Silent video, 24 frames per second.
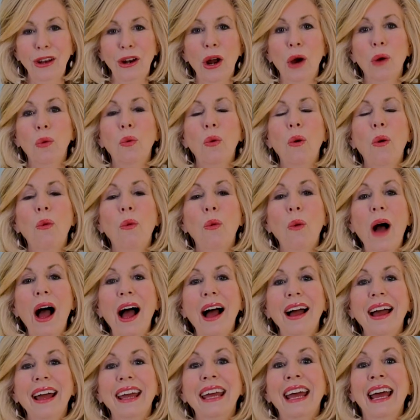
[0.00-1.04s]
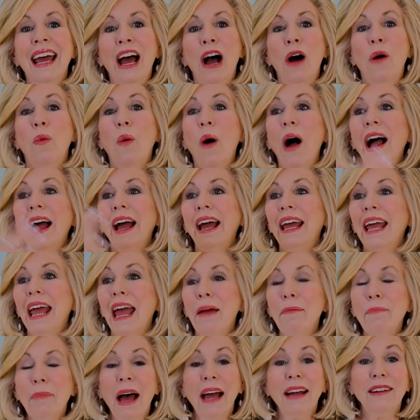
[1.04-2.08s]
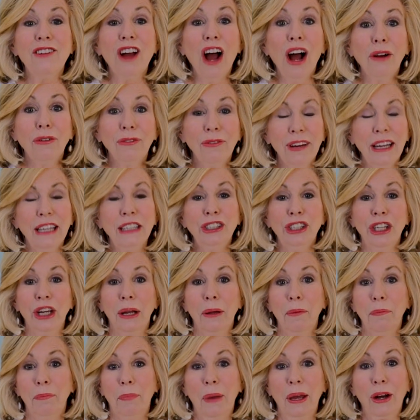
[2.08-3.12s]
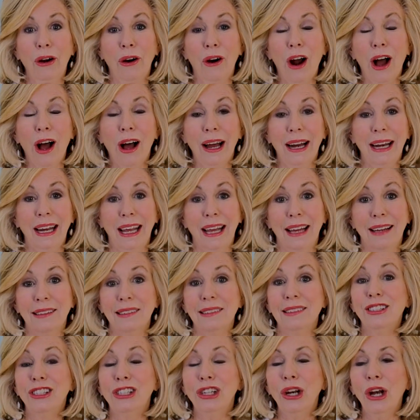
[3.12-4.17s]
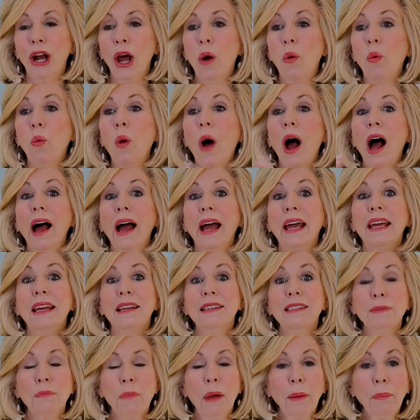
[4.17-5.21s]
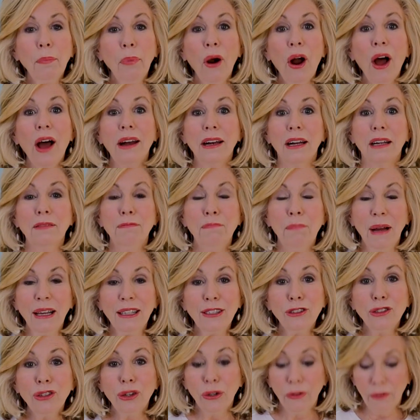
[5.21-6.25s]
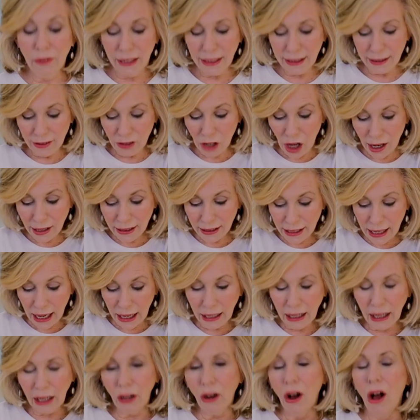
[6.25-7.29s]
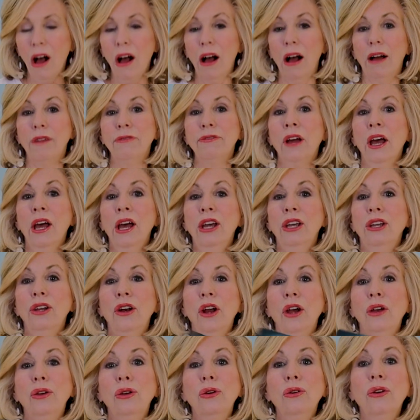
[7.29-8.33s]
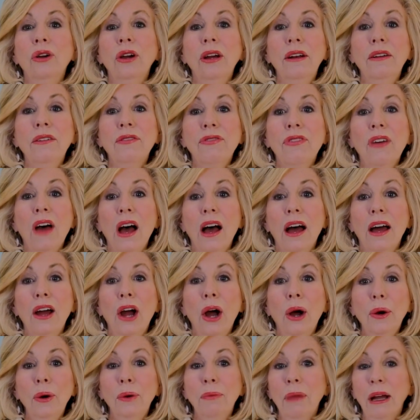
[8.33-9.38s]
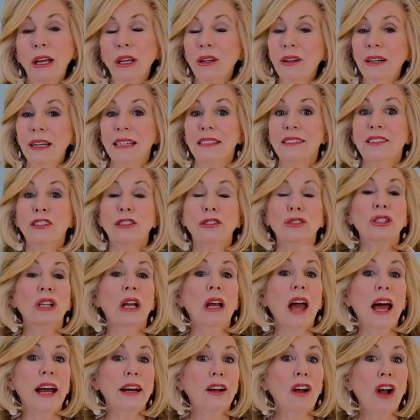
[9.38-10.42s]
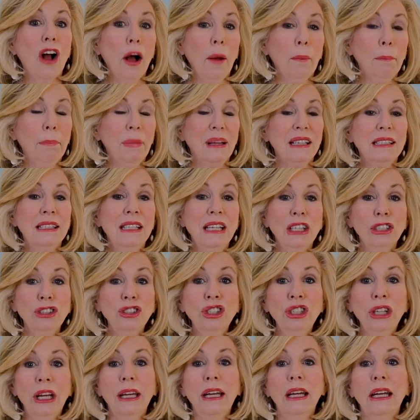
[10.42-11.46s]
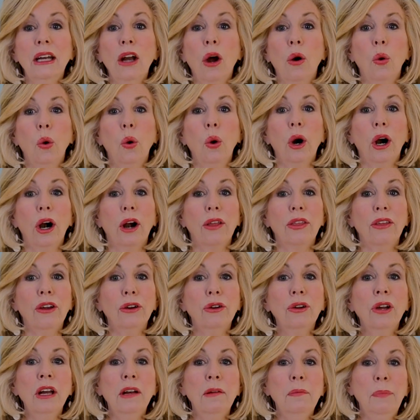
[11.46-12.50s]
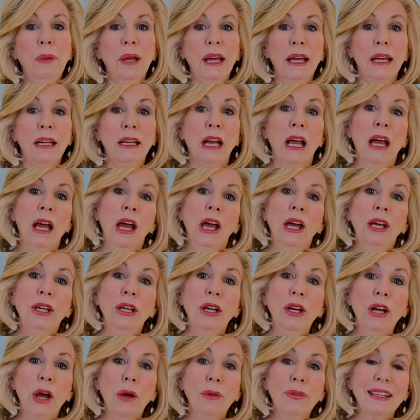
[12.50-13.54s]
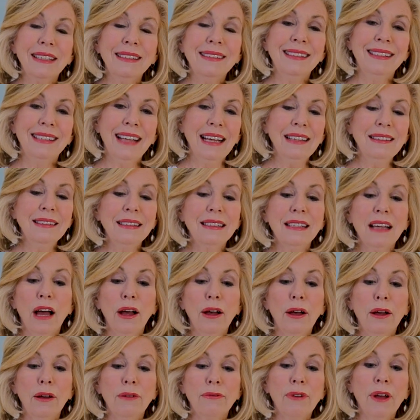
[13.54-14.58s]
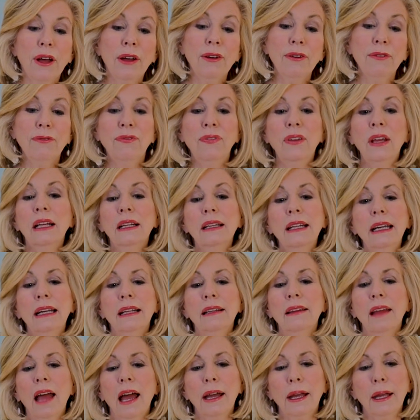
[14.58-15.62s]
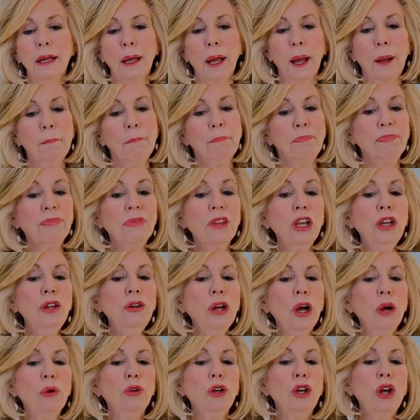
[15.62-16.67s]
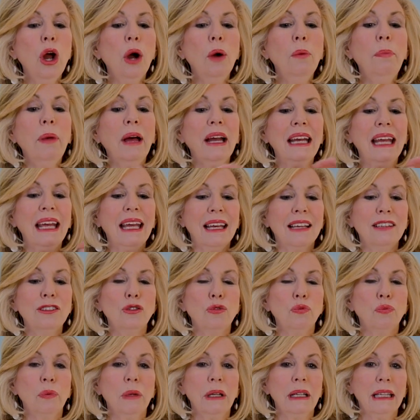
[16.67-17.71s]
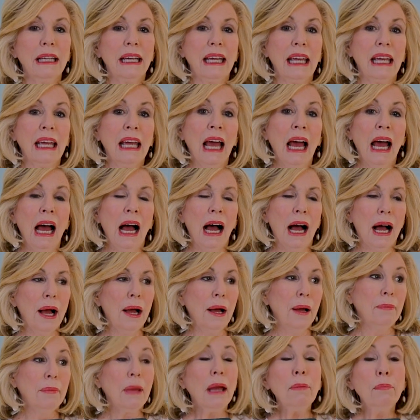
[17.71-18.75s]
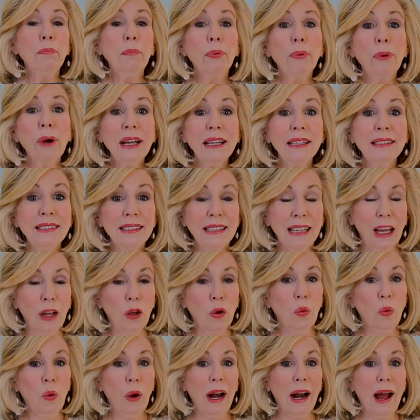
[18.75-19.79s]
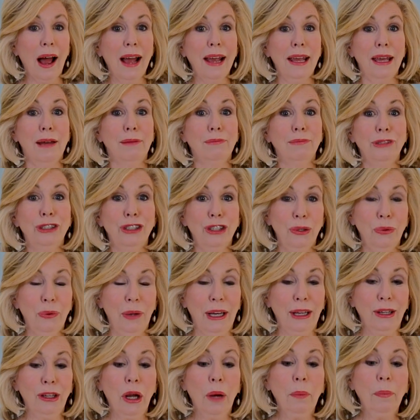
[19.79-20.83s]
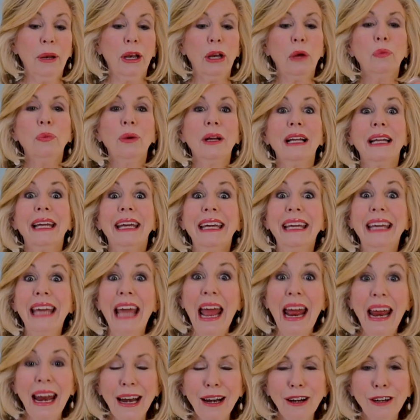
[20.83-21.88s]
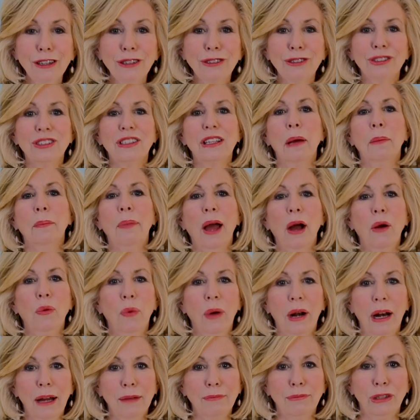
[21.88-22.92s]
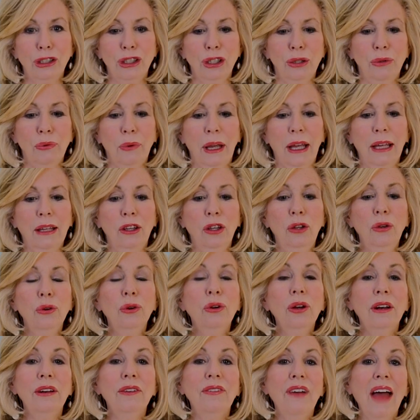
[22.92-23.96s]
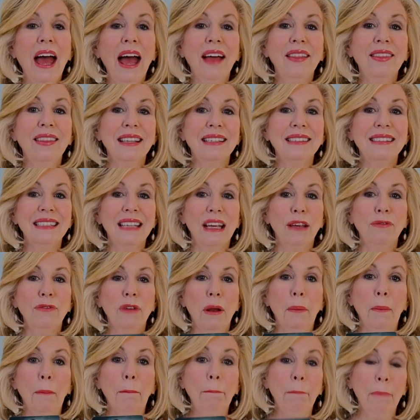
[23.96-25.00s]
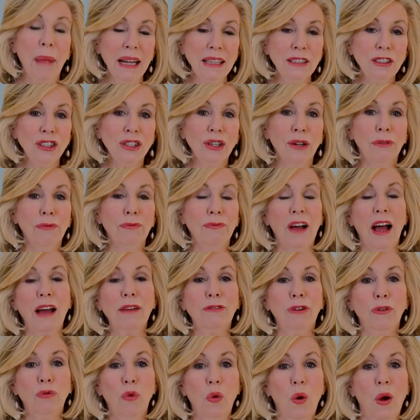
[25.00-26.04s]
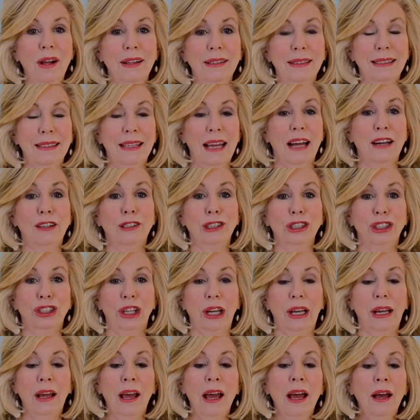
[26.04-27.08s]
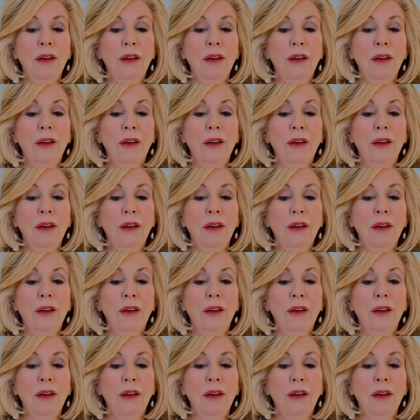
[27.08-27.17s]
You know, why am I not reaching a bigger audience? You know, why is my product, my service not taking off? You know, you could have thought, oh my goodness, there's a lot of competition, or there could have been, you know, this sense of feeling like you know, nobody is really embracing what I am doing. Nobody really cares about what I'm doing. You could have had this even mental Five of Wands energy,